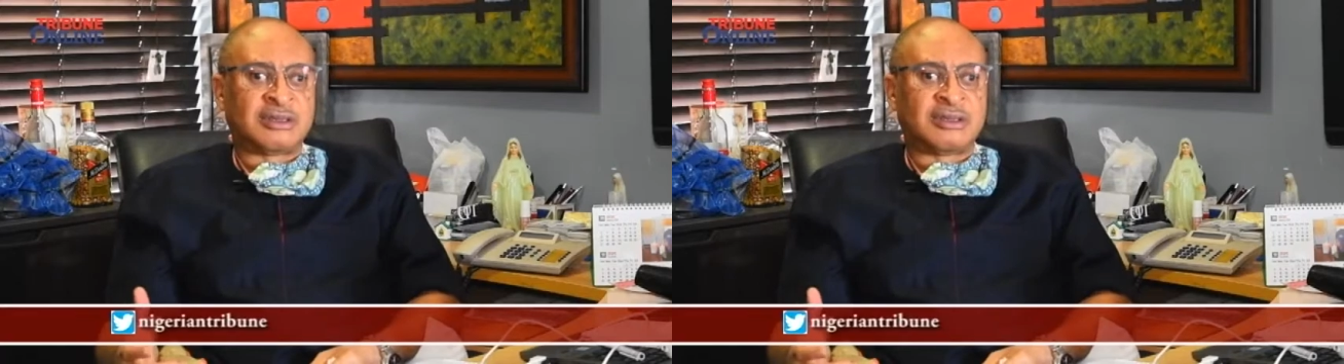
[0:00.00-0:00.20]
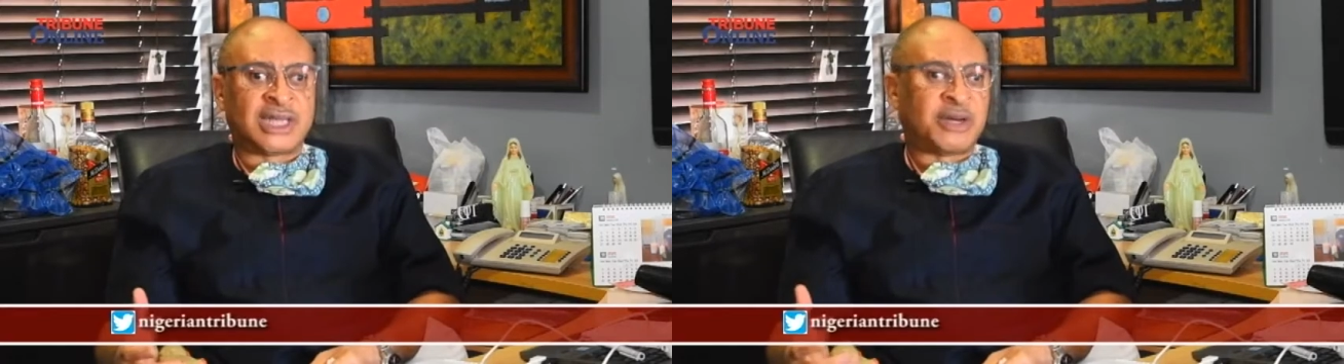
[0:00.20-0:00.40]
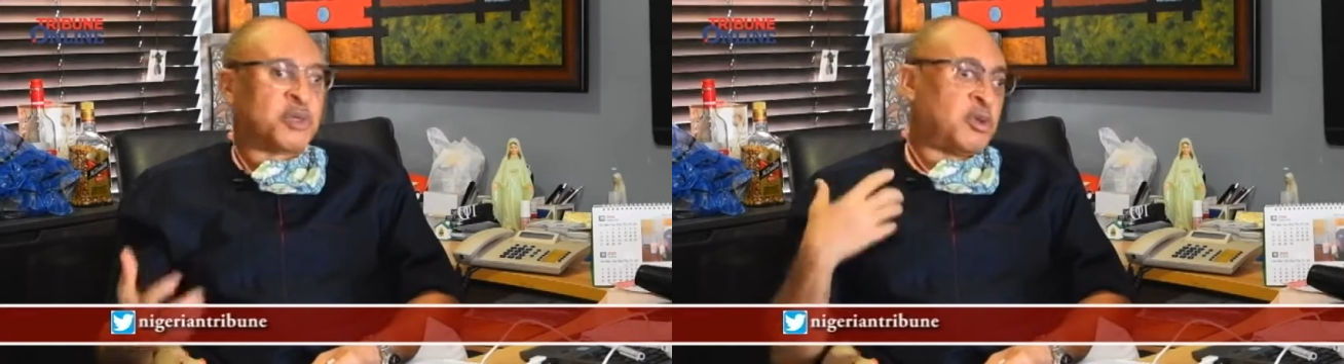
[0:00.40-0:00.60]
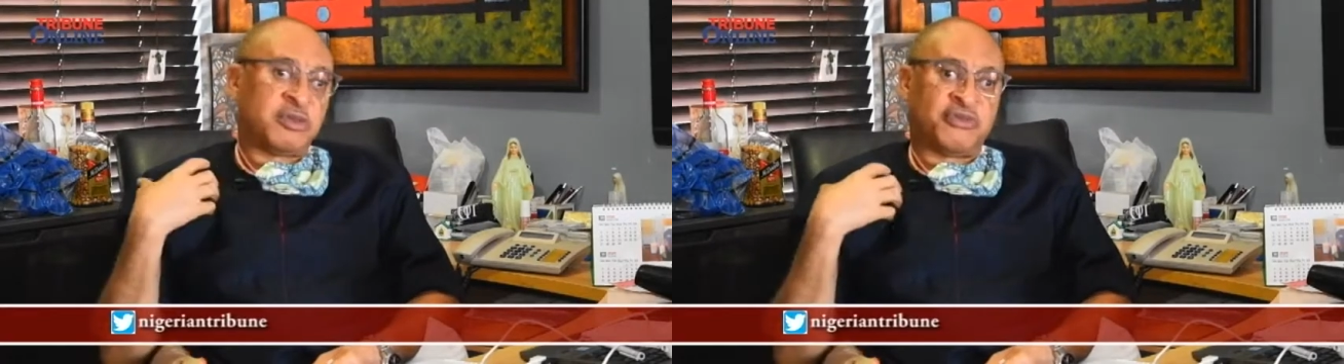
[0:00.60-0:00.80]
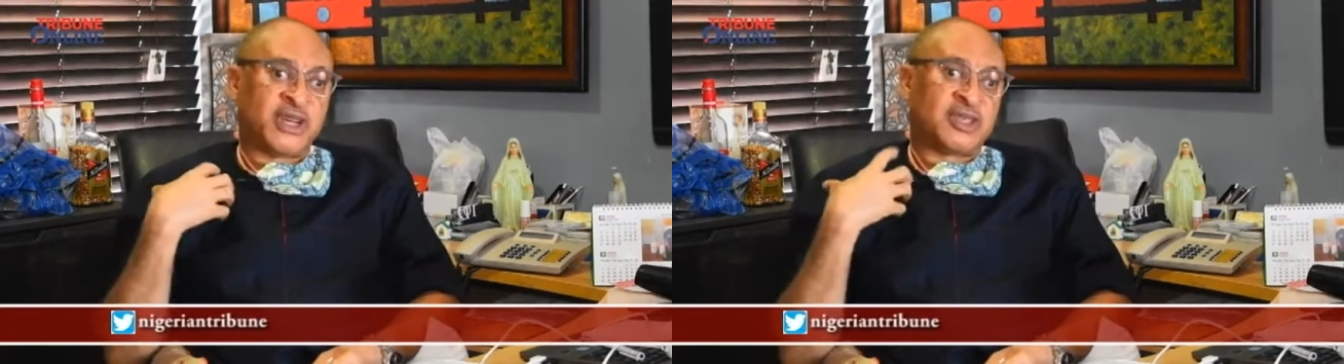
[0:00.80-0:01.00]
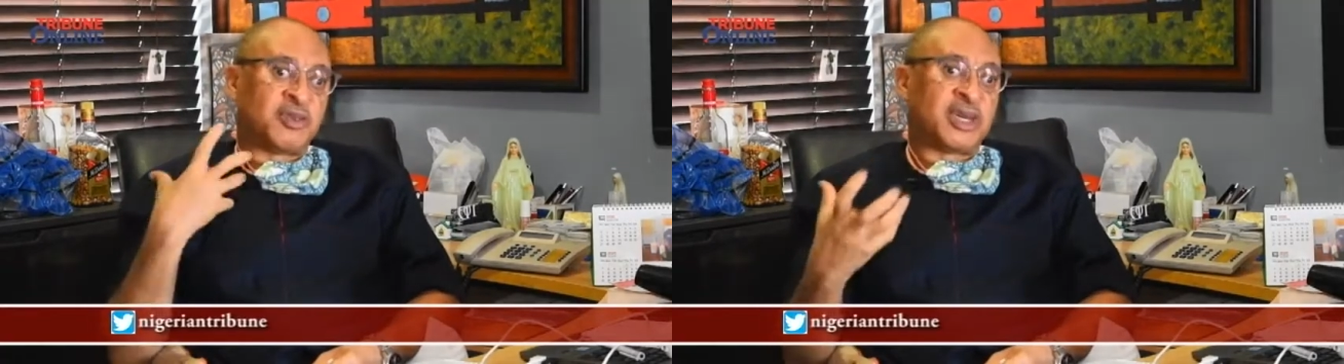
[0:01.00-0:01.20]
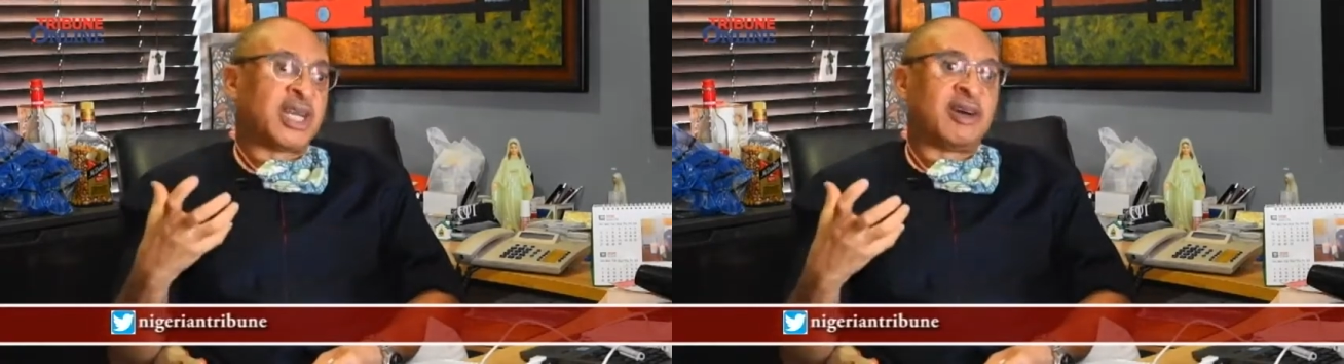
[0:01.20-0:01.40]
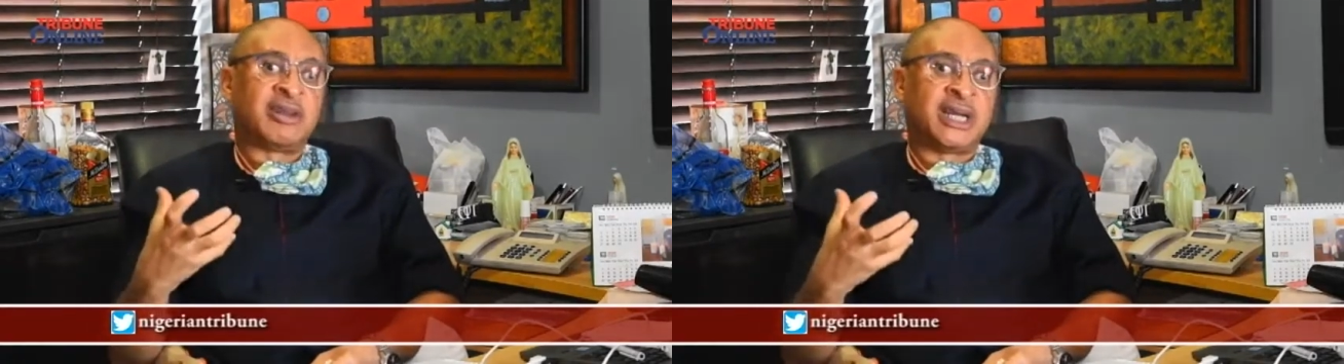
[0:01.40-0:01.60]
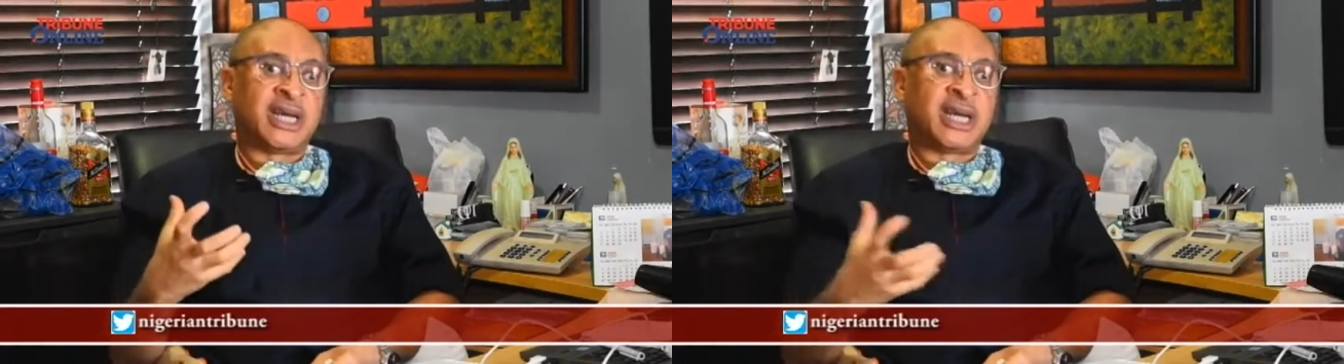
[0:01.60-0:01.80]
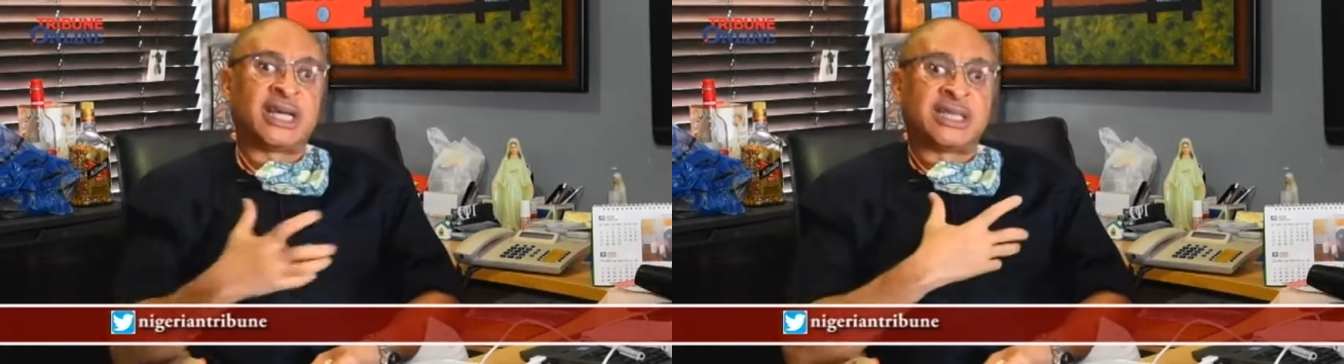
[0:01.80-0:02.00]
I was one of the first to get out
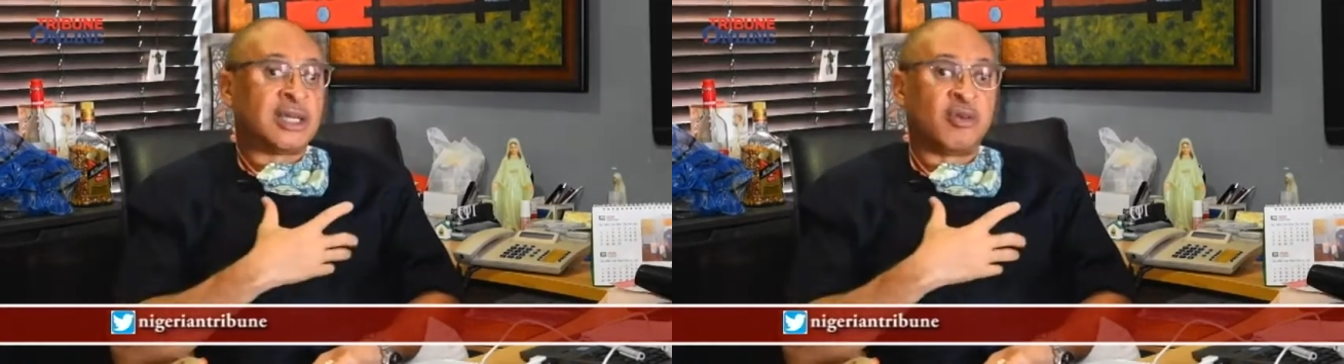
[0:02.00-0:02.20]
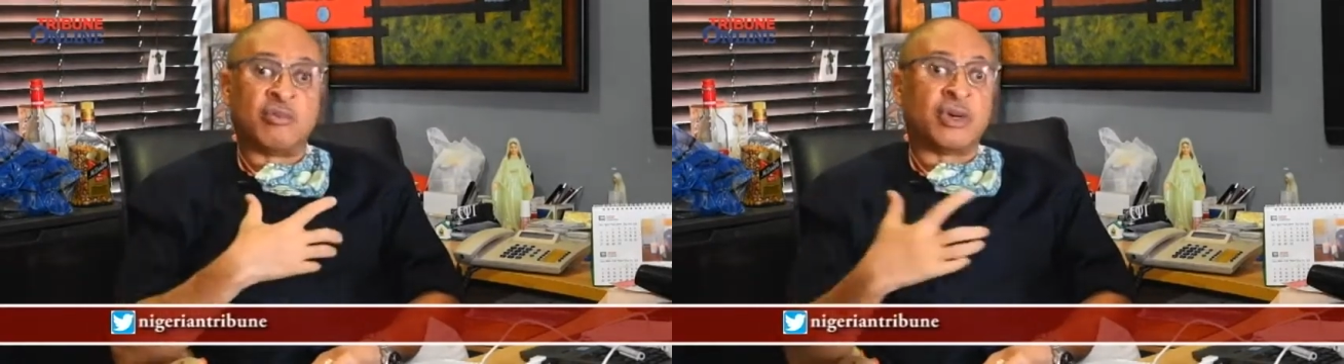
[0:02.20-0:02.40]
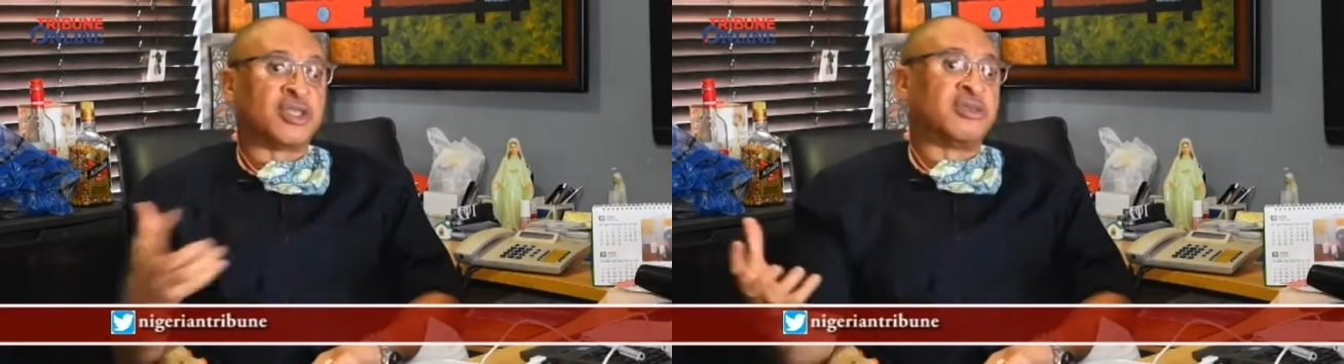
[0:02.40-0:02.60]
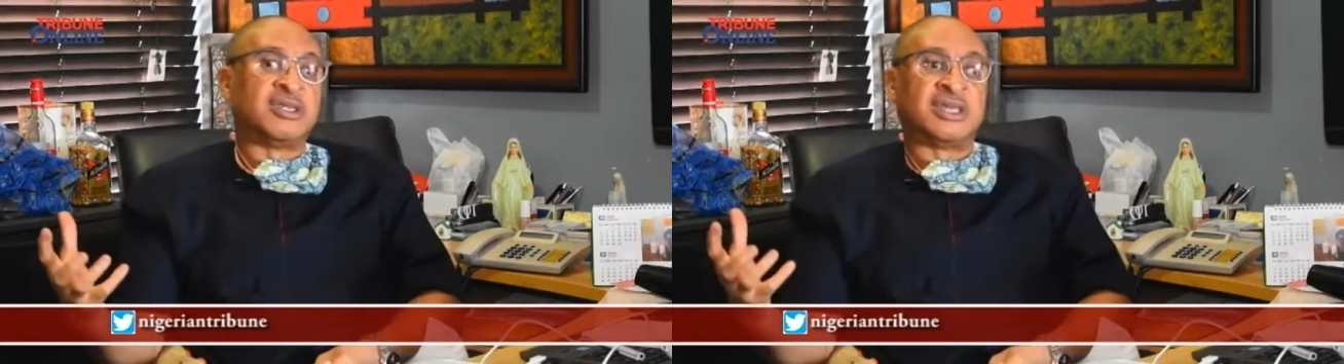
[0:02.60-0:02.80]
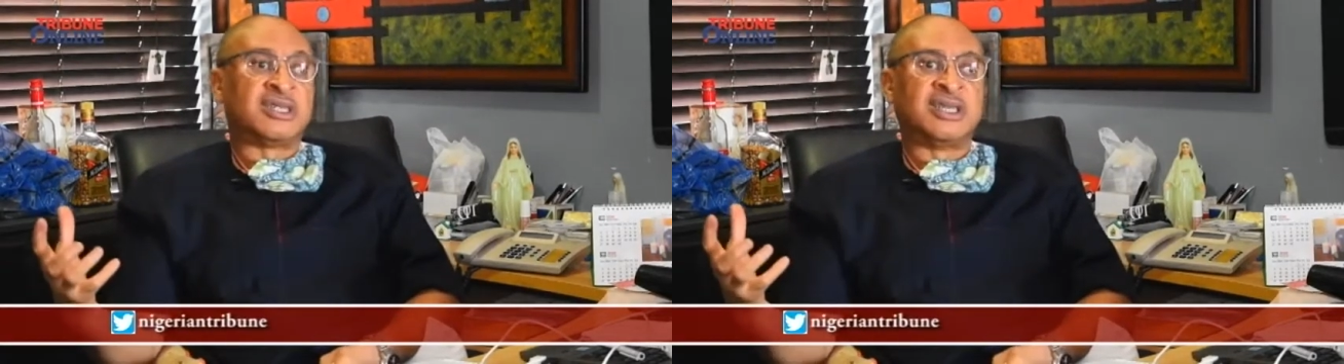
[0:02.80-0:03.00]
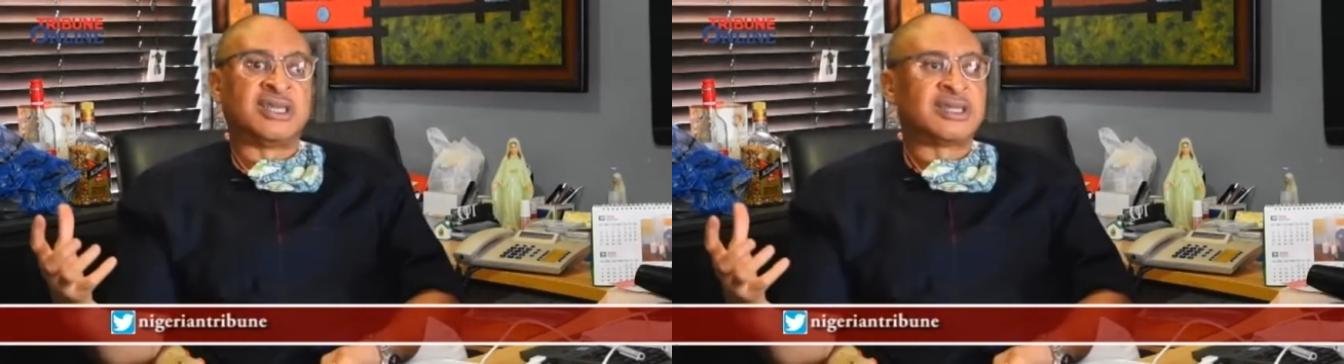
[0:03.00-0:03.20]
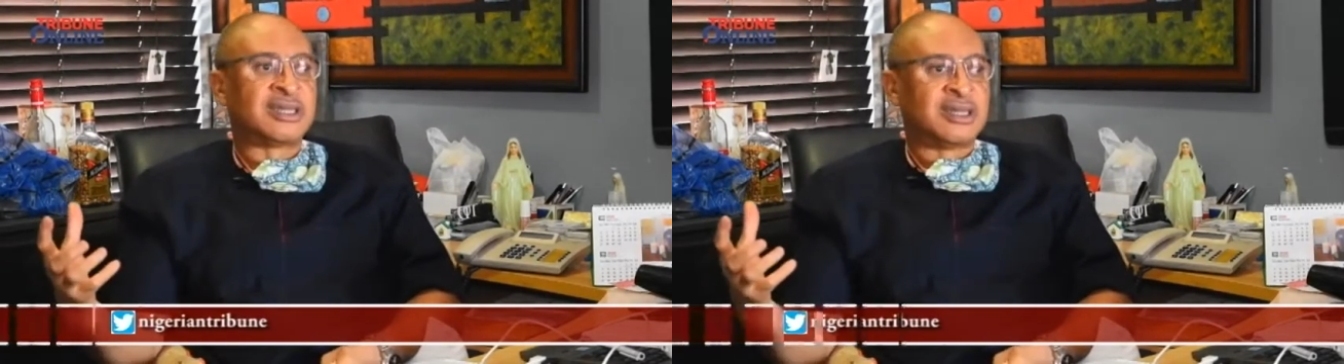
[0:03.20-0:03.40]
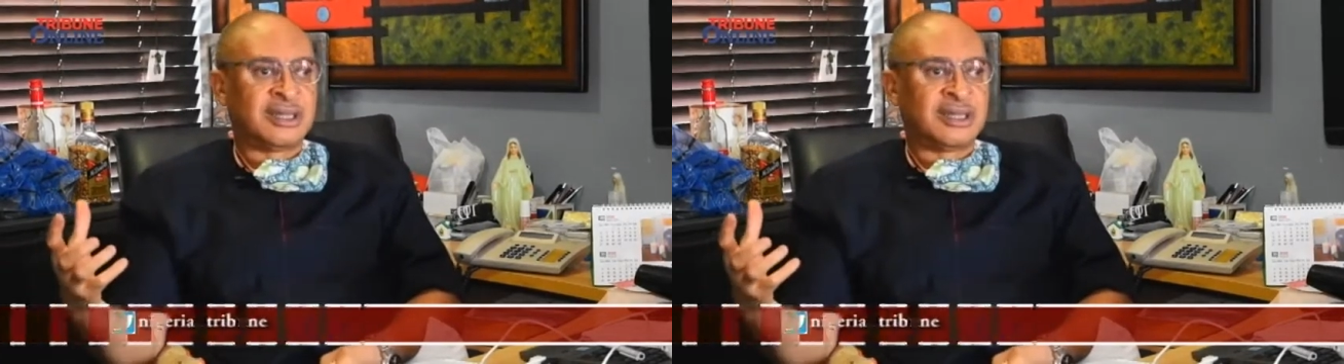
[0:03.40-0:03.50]
there and say we must resist this.